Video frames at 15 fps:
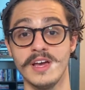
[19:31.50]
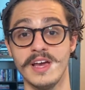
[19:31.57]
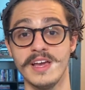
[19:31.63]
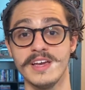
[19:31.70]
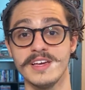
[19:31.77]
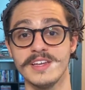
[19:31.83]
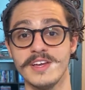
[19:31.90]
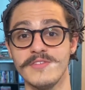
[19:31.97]

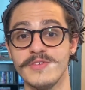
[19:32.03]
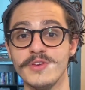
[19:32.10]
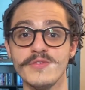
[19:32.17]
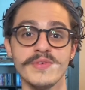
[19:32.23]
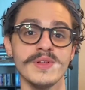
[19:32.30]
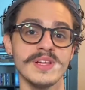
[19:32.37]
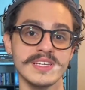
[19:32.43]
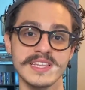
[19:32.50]
And if you
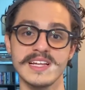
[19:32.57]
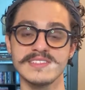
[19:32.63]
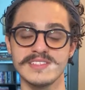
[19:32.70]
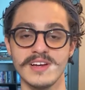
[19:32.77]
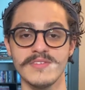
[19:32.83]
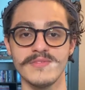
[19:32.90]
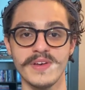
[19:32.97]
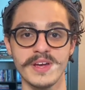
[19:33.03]
feel like that's
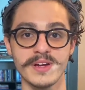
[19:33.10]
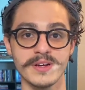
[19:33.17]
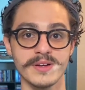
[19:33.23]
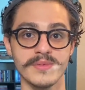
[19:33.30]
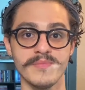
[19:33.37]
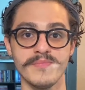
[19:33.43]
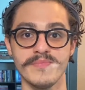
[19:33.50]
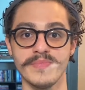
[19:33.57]
not
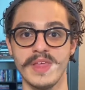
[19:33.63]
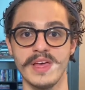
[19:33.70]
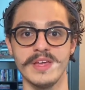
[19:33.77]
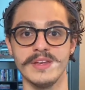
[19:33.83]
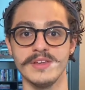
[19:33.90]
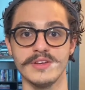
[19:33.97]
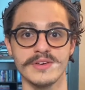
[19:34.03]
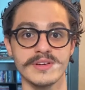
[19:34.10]
fair,
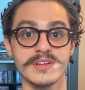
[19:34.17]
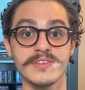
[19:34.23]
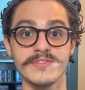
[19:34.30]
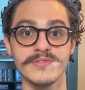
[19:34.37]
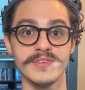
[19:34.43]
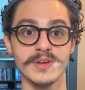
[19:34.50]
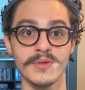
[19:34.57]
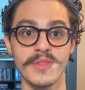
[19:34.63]
then you're gonna
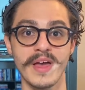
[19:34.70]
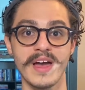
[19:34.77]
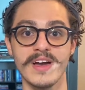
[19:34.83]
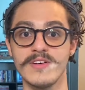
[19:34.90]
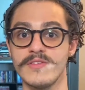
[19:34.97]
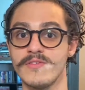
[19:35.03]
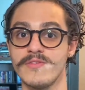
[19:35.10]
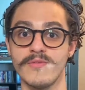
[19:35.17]
feel
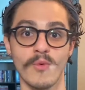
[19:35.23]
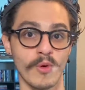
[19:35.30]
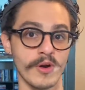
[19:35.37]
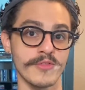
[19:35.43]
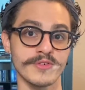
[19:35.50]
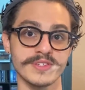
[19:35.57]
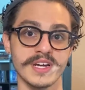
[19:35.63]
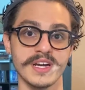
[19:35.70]
that 4
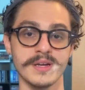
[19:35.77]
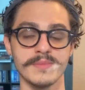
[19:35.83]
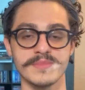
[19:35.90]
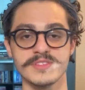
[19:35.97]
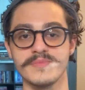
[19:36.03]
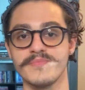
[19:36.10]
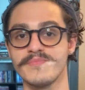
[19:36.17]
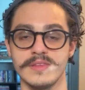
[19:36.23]
other
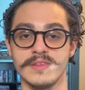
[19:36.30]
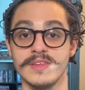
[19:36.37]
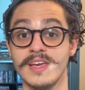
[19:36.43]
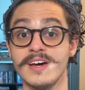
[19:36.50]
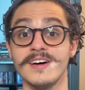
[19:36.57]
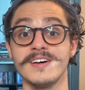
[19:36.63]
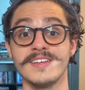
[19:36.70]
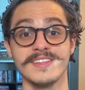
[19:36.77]
times.
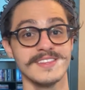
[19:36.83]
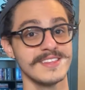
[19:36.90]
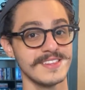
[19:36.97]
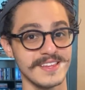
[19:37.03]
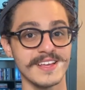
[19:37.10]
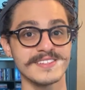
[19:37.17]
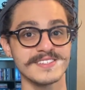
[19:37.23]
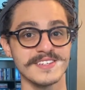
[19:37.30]
Yeah,
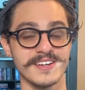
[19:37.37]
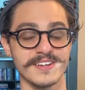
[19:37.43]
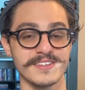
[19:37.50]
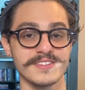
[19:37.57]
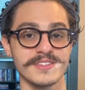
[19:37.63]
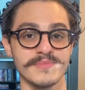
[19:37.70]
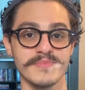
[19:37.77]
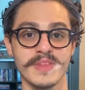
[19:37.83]
that
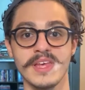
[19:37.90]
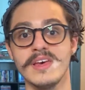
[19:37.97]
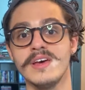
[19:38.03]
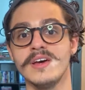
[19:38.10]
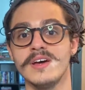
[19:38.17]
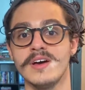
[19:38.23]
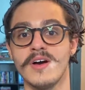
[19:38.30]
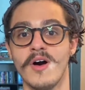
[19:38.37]
sucks.
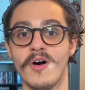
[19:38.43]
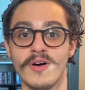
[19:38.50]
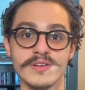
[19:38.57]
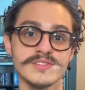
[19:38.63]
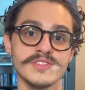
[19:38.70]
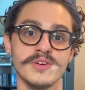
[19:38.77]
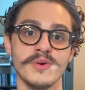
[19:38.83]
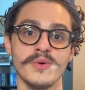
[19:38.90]

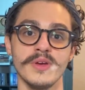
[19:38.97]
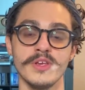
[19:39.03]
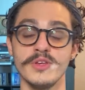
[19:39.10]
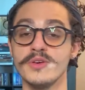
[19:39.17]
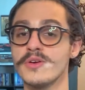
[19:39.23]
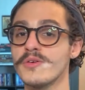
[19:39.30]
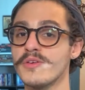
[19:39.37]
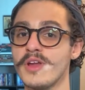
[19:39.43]
Also,
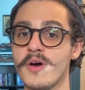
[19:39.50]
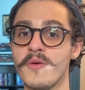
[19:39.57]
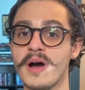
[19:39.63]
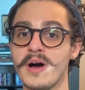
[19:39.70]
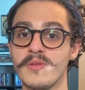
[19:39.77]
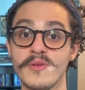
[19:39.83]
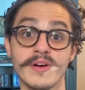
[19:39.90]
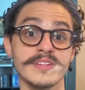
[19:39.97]
you don't know
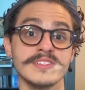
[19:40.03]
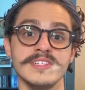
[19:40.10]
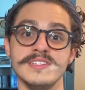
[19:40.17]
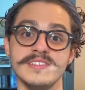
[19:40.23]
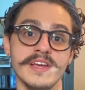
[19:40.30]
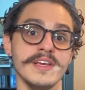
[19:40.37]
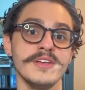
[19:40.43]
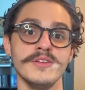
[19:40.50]
how long it's gonna
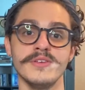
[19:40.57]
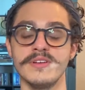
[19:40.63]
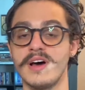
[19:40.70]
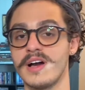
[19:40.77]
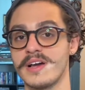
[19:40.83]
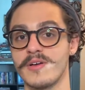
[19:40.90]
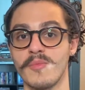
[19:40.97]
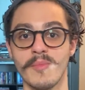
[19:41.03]
take you to
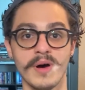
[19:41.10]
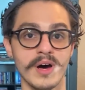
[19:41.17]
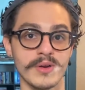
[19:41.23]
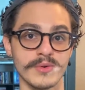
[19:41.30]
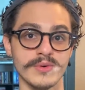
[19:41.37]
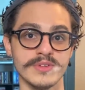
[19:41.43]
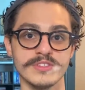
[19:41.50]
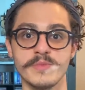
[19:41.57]
knock on a
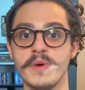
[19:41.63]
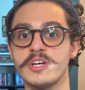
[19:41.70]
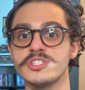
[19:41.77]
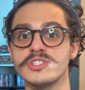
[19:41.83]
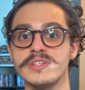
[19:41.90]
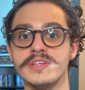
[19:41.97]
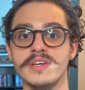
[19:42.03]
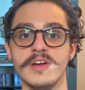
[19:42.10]
model,
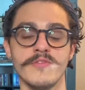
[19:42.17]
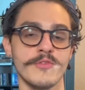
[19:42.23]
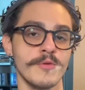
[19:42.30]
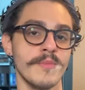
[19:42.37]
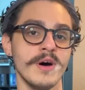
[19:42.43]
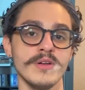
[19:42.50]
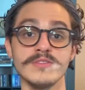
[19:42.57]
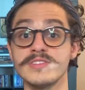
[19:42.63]
especially if they're
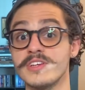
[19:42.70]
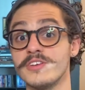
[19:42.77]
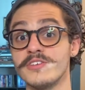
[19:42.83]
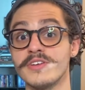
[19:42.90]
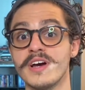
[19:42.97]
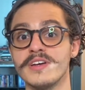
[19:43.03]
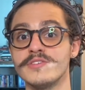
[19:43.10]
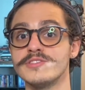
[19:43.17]
models that you're
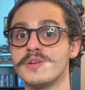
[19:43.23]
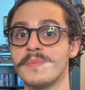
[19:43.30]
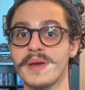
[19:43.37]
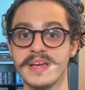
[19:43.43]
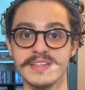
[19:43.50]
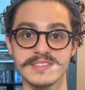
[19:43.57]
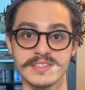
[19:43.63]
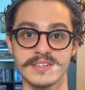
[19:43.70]
not used to
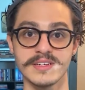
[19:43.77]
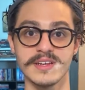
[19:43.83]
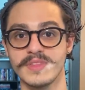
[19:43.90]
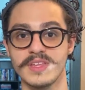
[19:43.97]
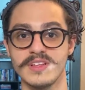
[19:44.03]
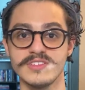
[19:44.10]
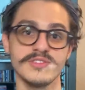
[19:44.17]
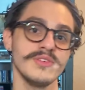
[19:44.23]
painting.
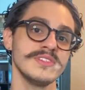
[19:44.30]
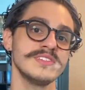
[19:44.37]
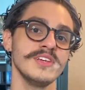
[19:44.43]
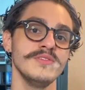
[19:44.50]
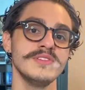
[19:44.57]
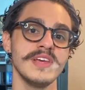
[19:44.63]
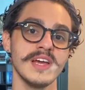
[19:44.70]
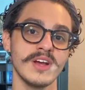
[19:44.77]
So let's say
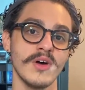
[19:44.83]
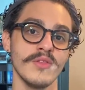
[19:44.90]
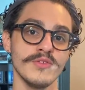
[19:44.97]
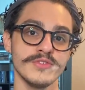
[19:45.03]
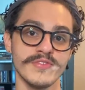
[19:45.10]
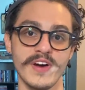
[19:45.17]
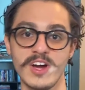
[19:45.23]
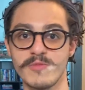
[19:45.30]
you take on
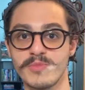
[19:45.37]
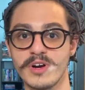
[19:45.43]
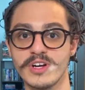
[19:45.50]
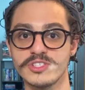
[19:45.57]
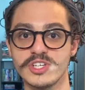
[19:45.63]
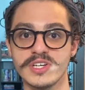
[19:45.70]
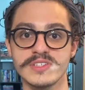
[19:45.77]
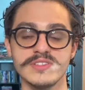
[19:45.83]
those 5
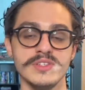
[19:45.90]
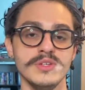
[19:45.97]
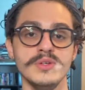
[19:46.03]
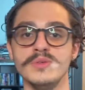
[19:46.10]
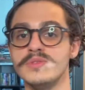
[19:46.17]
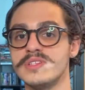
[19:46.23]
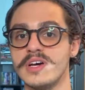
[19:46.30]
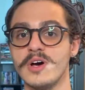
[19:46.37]
projects,
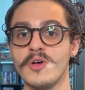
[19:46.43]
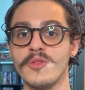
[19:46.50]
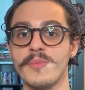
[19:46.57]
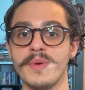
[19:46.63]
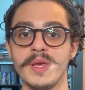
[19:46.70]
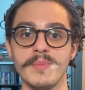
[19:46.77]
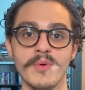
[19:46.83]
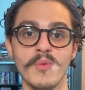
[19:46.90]
you tell the
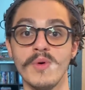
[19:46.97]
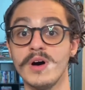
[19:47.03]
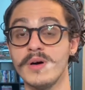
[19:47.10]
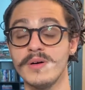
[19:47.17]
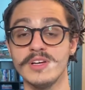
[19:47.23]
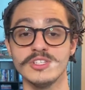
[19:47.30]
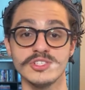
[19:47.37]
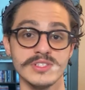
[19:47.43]
people,
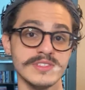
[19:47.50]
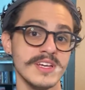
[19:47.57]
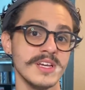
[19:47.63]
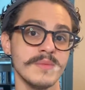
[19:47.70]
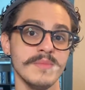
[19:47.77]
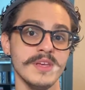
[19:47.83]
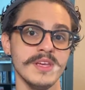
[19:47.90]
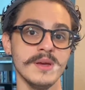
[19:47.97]
well, it should
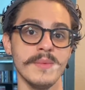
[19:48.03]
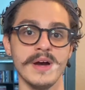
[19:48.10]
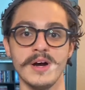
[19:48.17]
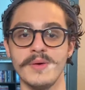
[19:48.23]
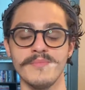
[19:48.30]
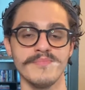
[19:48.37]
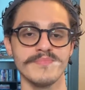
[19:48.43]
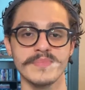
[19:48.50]
take me
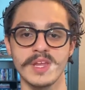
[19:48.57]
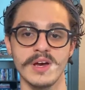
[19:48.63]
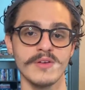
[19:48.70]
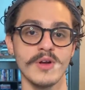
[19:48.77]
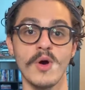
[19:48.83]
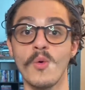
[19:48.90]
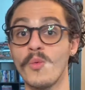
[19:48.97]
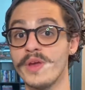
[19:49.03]
about, I don't
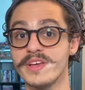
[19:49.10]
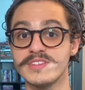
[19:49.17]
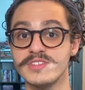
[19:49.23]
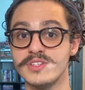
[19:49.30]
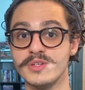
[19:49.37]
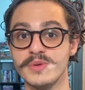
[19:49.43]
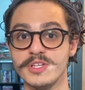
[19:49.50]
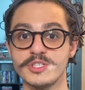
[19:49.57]
know, a week to
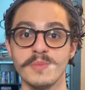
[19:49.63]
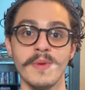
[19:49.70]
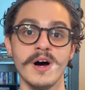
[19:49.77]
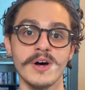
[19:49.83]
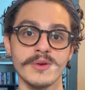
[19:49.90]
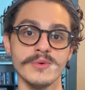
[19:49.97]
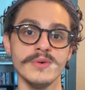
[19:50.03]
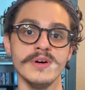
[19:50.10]
do each
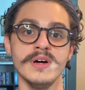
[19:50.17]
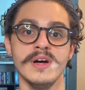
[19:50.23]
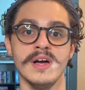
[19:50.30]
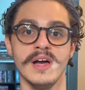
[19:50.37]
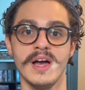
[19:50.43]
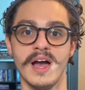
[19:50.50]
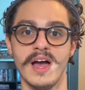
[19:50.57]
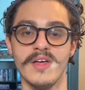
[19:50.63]
model.
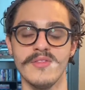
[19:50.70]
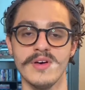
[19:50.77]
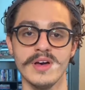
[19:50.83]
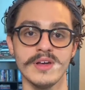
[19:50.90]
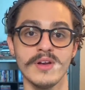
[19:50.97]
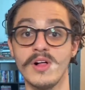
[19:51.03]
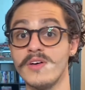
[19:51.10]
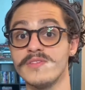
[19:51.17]
and
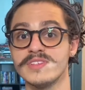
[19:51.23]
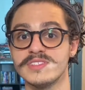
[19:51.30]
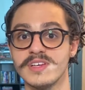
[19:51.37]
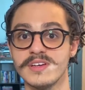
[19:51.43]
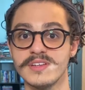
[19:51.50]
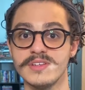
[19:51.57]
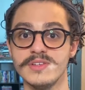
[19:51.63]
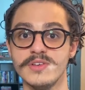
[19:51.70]
then all of a
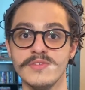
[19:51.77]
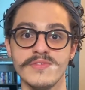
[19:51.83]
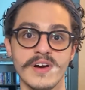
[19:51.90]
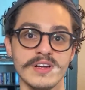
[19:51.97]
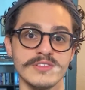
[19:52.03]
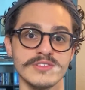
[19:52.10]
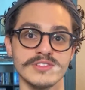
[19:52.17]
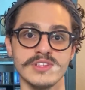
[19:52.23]
sudden you
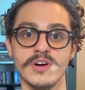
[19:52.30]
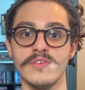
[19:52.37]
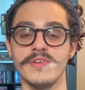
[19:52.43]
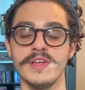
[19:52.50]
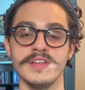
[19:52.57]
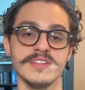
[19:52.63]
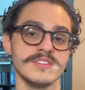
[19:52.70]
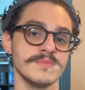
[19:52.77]
find yourself
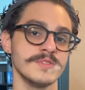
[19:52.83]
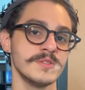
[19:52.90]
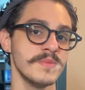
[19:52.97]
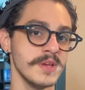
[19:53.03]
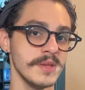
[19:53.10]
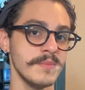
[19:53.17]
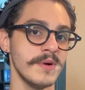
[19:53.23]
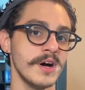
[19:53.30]
hitting some
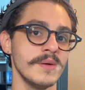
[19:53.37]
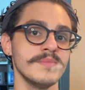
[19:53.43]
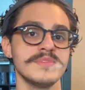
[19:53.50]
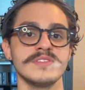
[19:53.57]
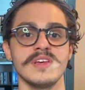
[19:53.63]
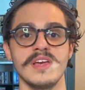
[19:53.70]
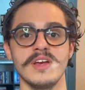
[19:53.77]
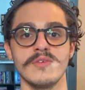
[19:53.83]
speed
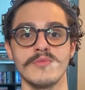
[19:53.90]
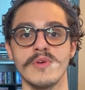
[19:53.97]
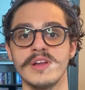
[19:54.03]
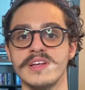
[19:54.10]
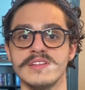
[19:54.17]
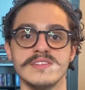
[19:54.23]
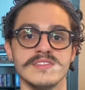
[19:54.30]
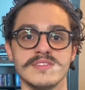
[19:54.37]
bumps and
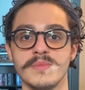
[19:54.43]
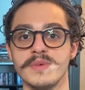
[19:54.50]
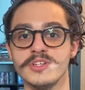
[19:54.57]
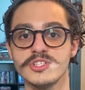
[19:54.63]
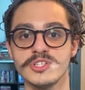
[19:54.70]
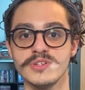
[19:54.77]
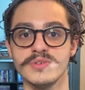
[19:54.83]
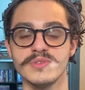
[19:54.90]
running into some
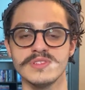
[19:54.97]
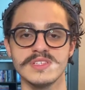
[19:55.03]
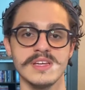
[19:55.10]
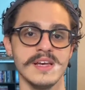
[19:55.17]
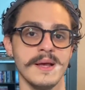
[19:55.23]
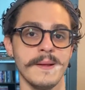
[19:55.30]
issues,